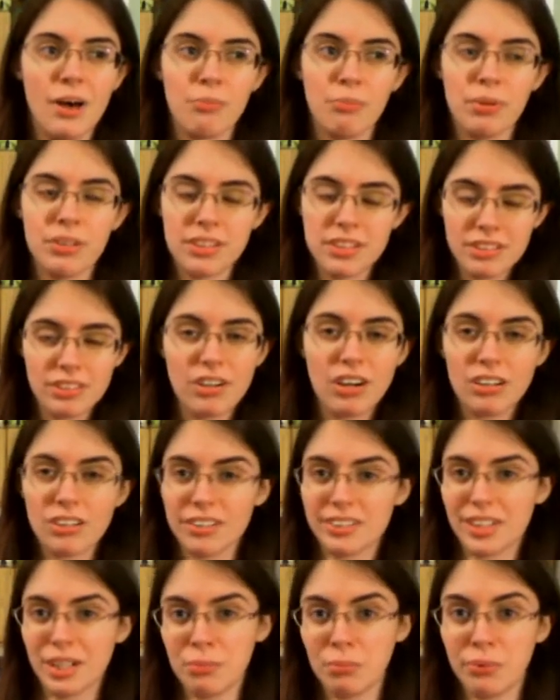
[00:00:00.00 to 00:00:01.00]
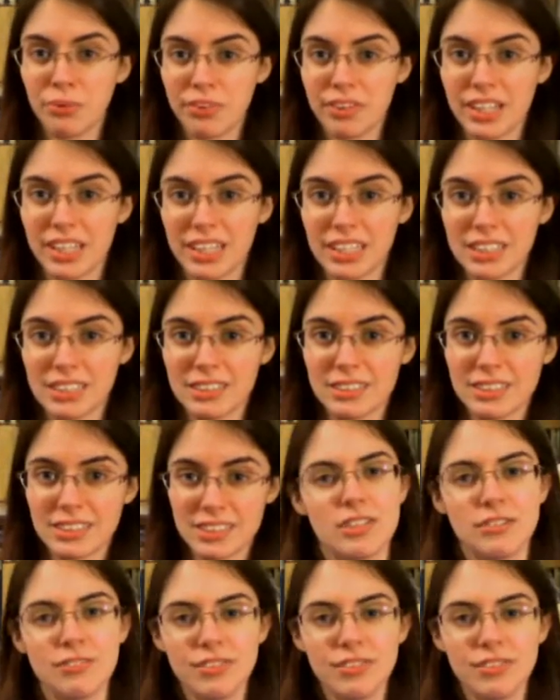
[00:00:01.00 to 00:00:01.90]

but there are a couple things.